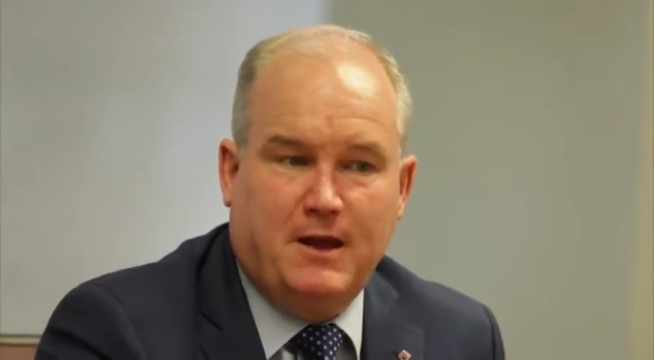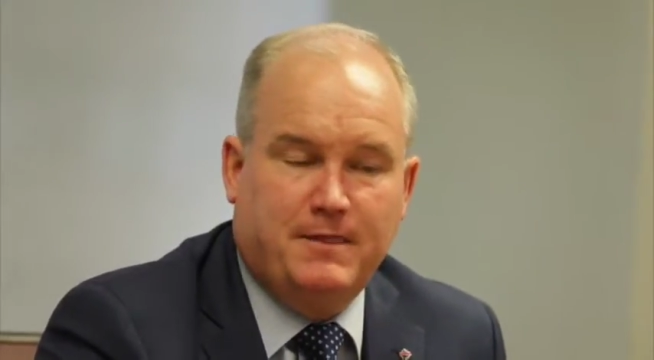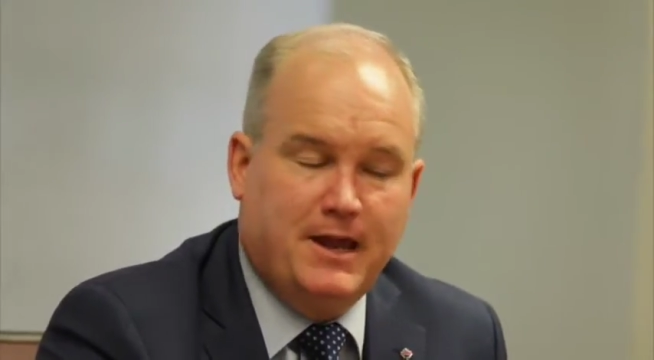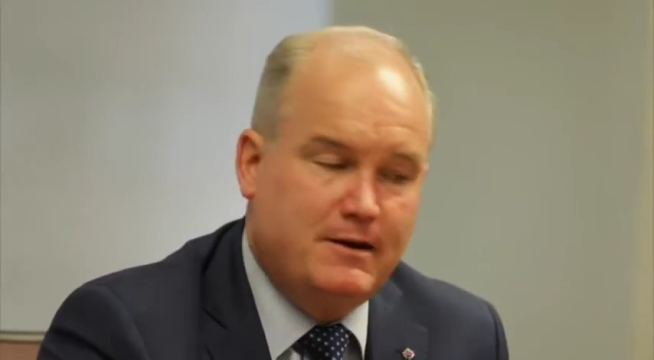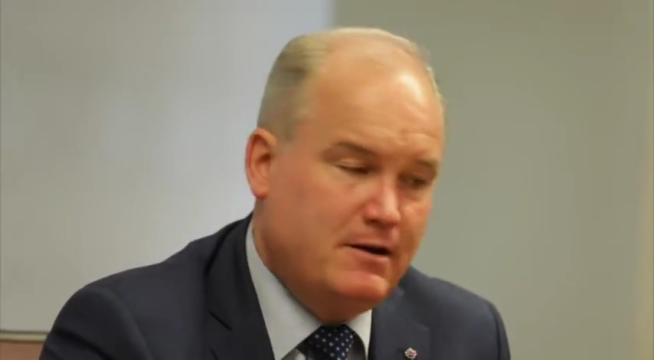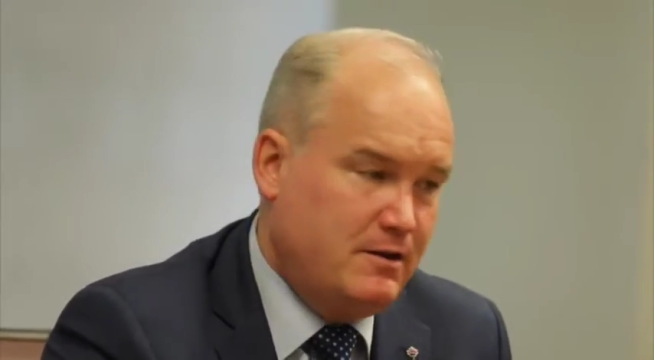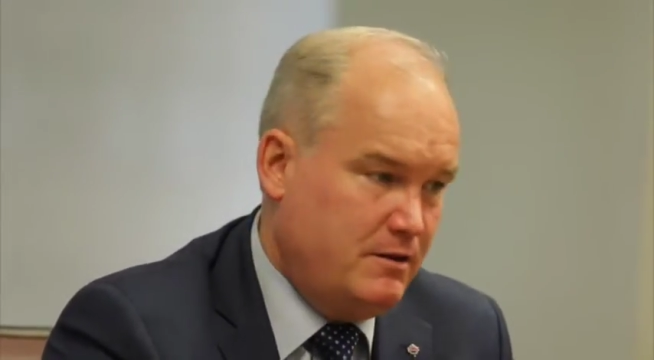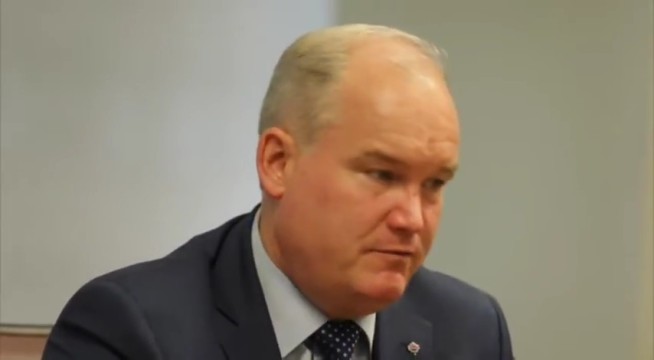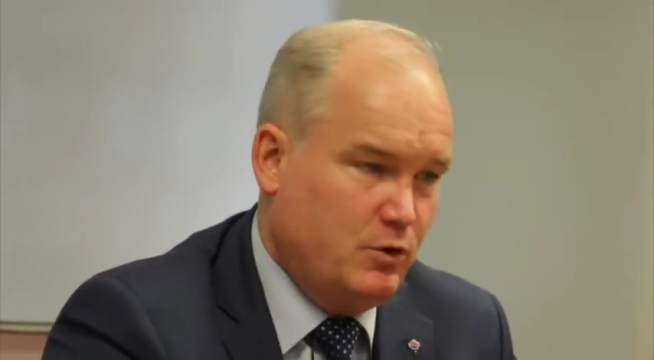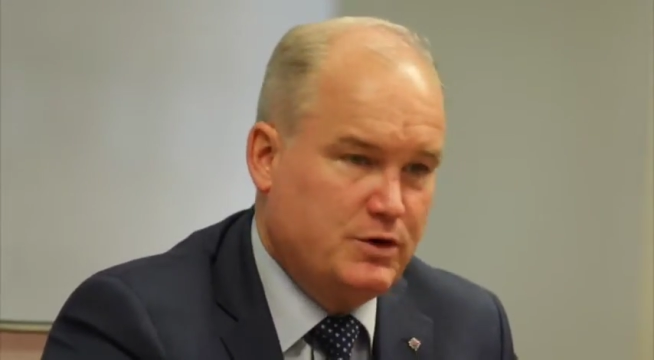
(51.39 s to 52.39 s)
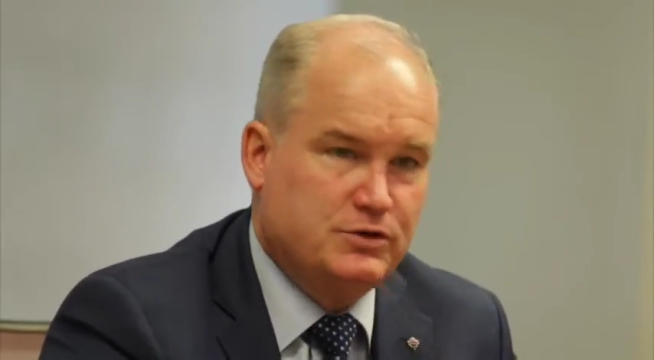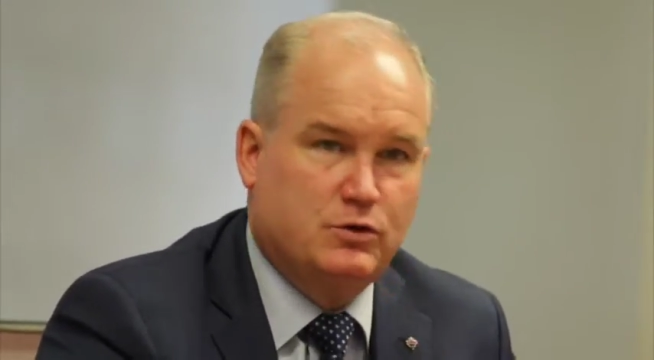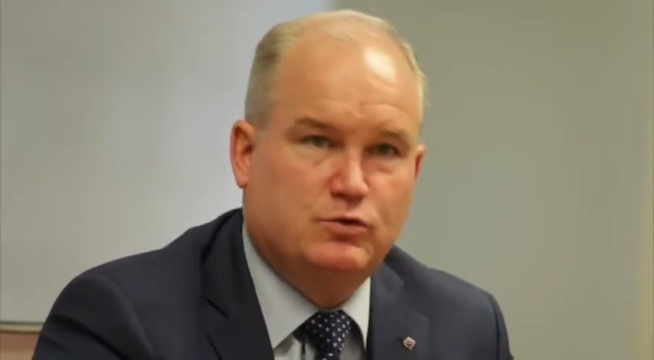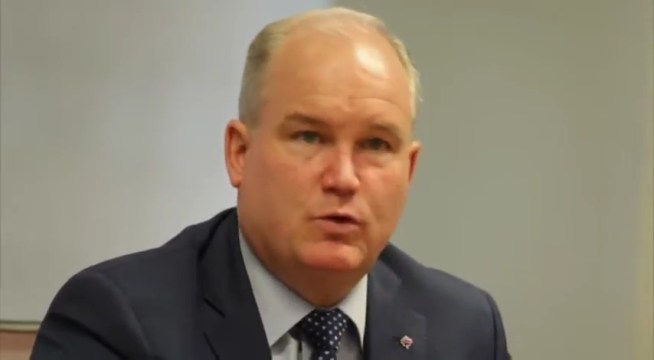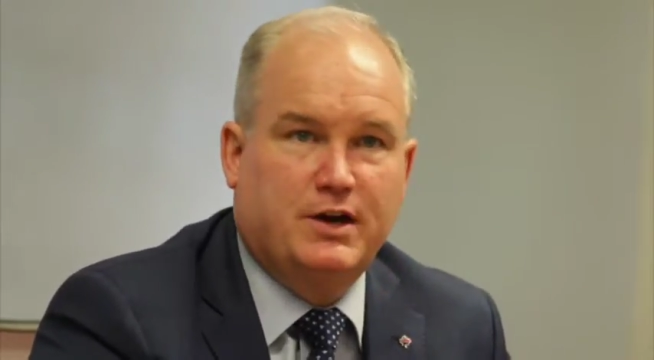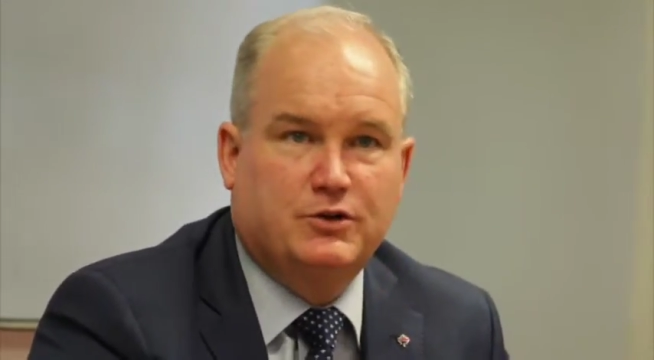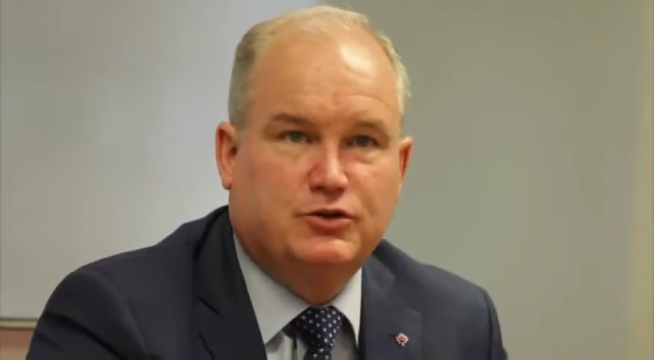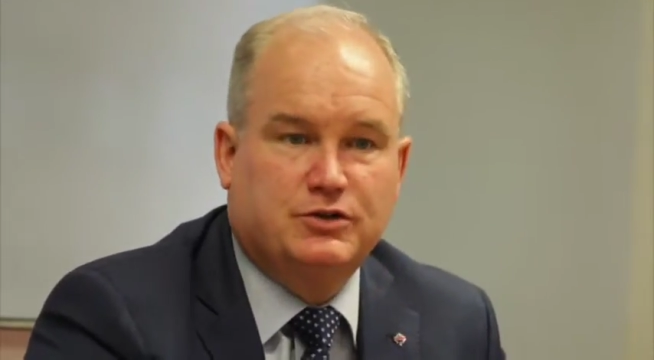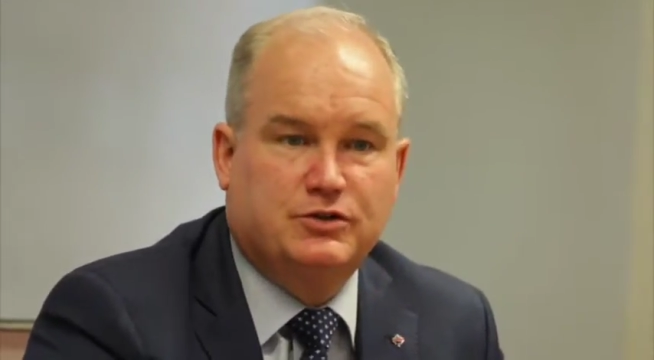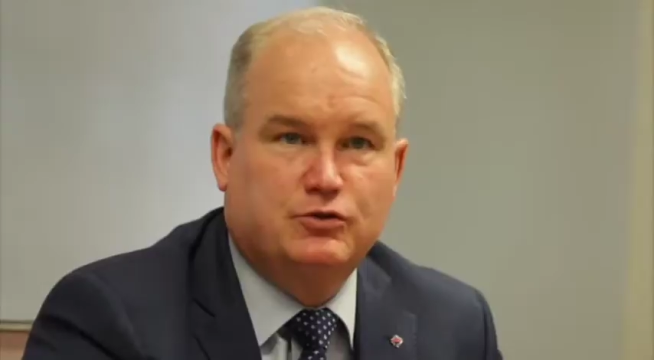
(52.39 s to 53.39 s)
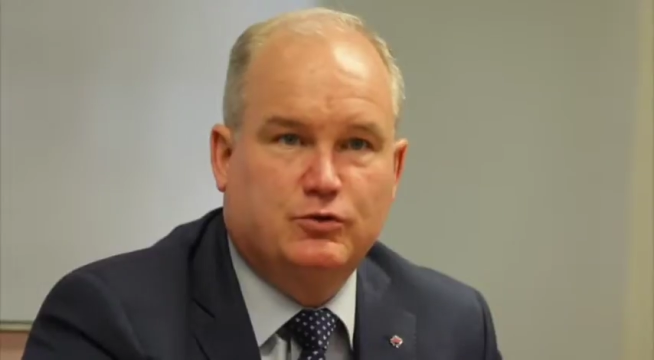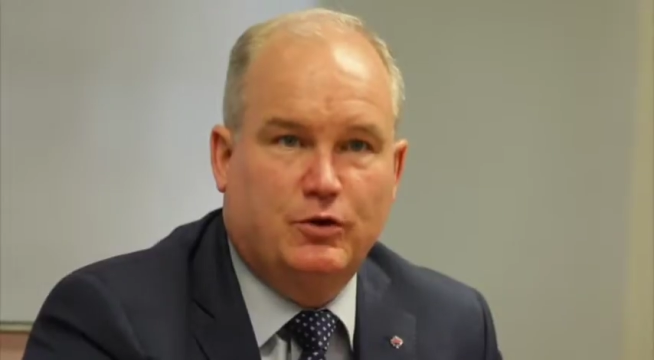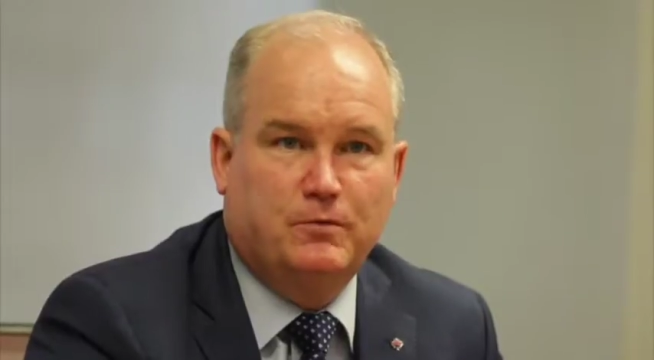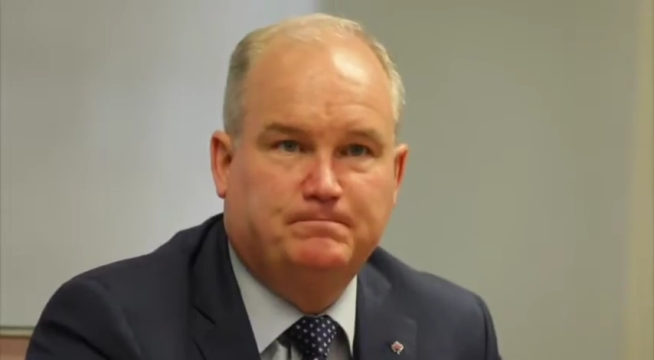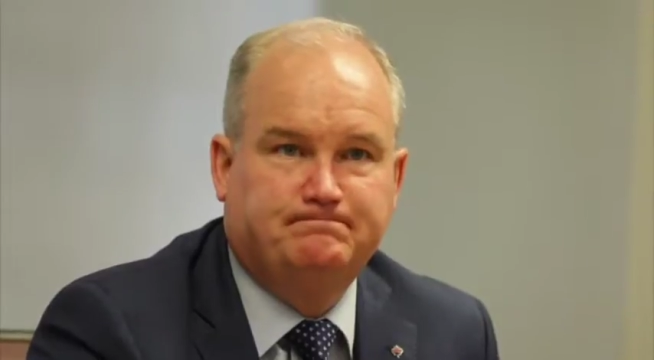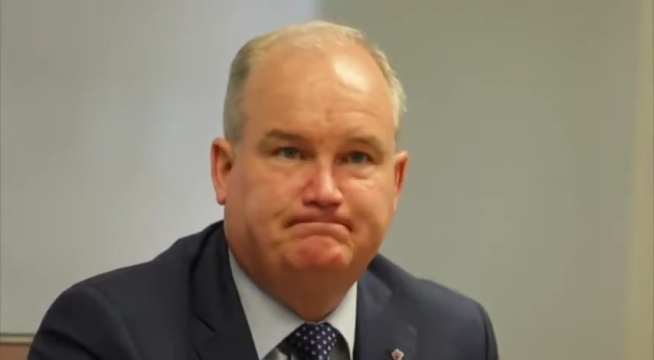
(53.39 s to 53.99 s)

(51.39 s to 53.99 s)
And then the focus goes right on Justin Trudeau.